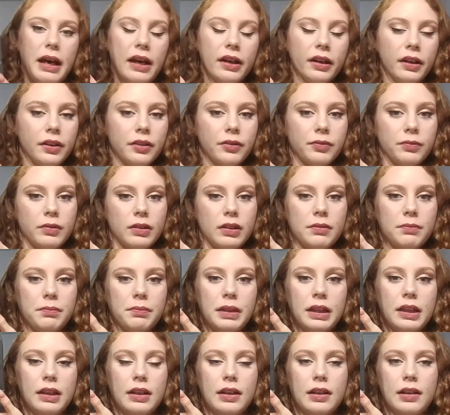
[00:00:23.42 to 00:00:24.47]
MAC
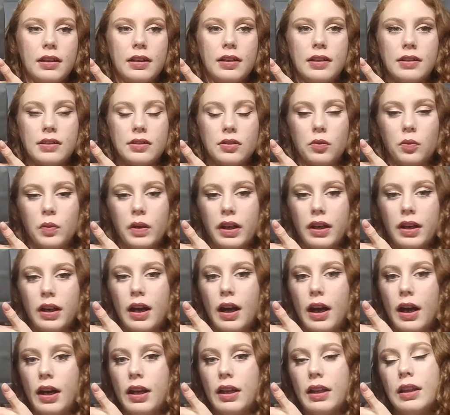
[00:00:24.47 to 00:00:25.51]
because
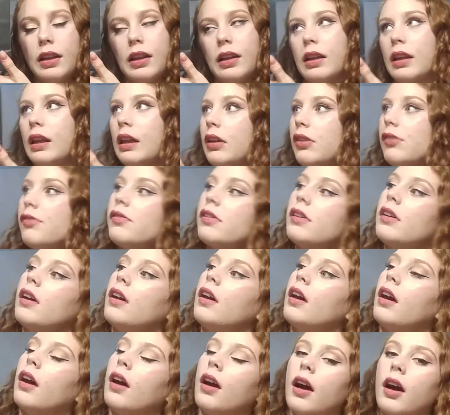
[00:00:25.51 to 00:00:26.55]
where I live
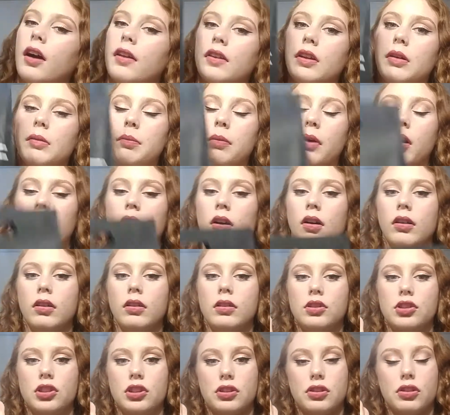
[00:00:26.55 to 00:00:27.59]
the
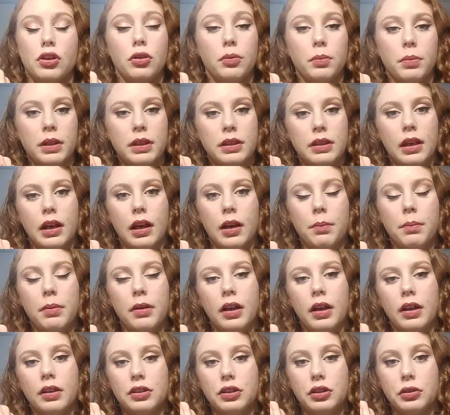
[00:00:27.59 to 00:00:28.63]
mall just opened
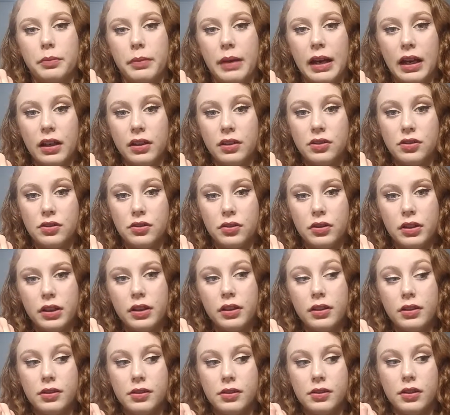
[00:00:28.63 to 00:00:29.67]
up a new MAC
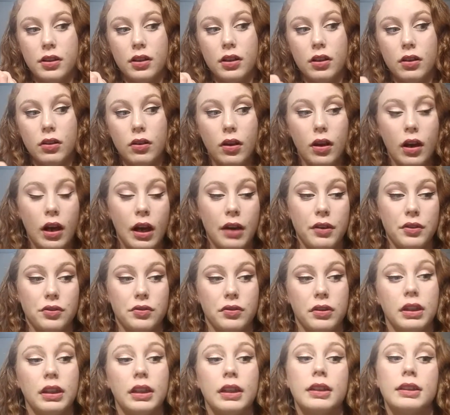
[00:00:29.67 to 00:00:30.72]
store, so I was
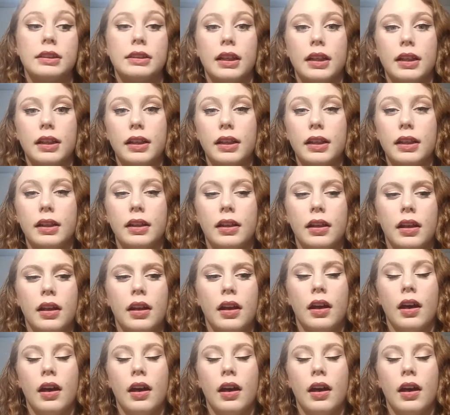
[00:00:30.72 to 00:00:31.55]
really excited